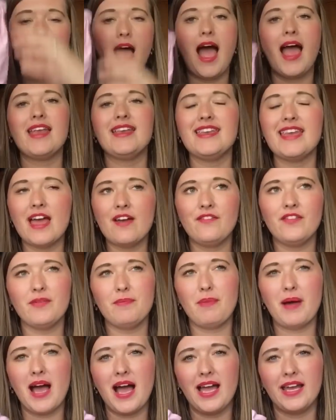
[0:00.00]
I never
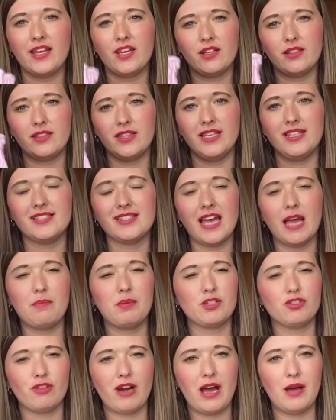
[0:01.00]
buy these type
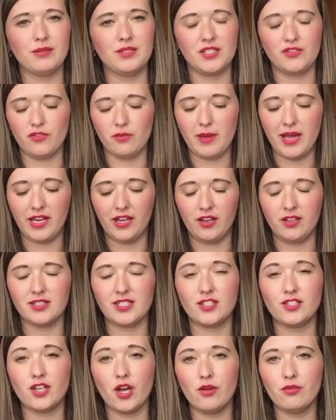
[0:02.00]
of trousers for my girls.
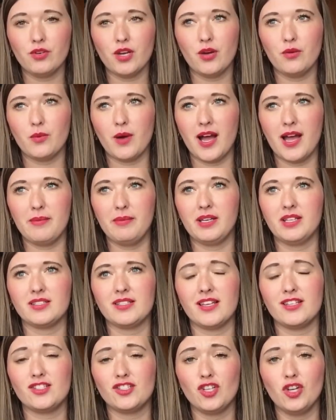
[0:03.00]
I don't know why, because
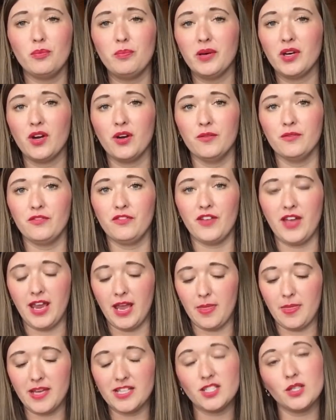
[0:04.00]
they're super comfy
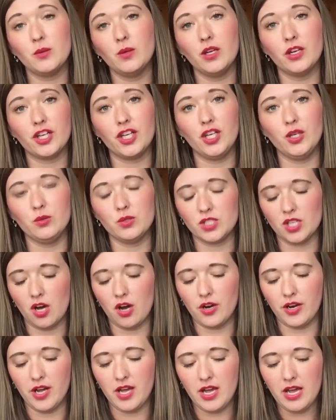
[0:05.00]
and they do look cute
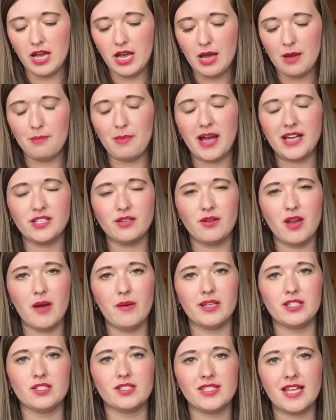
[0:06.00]
on, but I don't
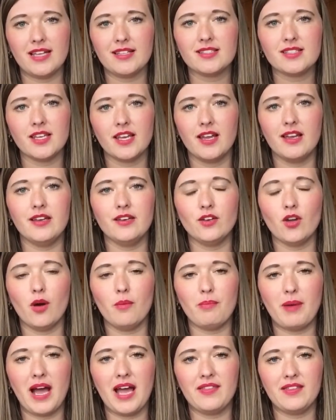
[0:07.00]
know, I just tend to
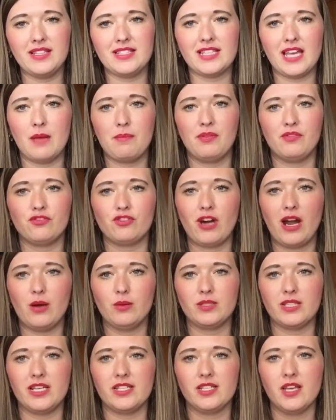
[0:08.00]
not buy these type of
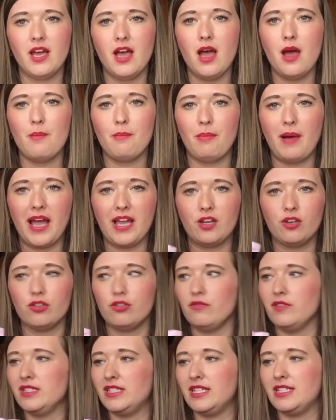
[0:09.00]
trousers. But I
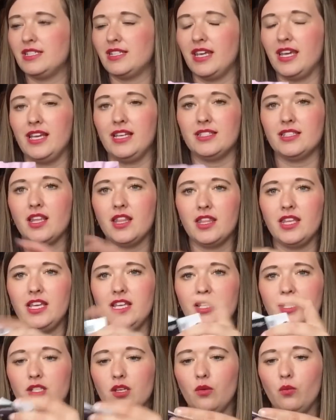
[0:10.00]
couldn't resist these.
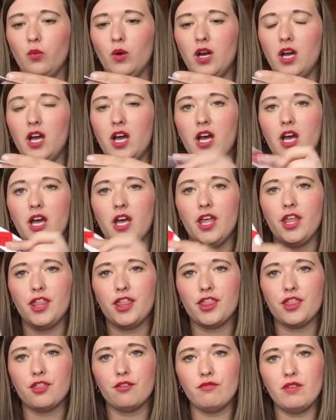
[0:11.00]
These were
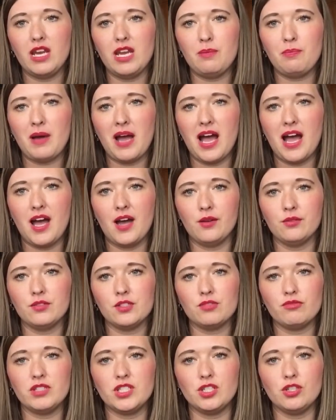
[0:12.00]

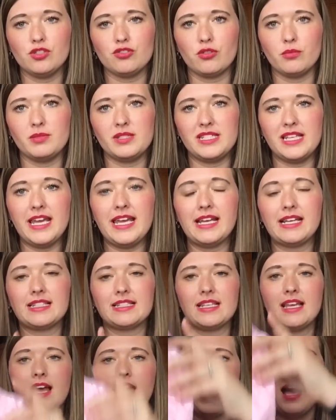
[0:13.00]
£3 reduced from £6,
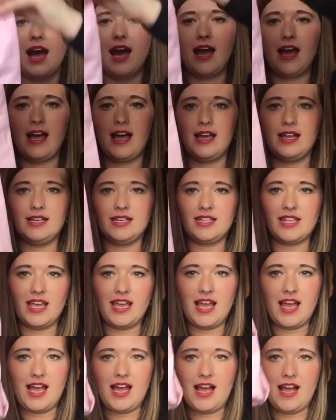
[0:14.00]
and
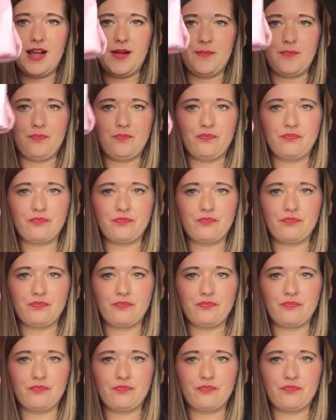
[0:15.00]
they are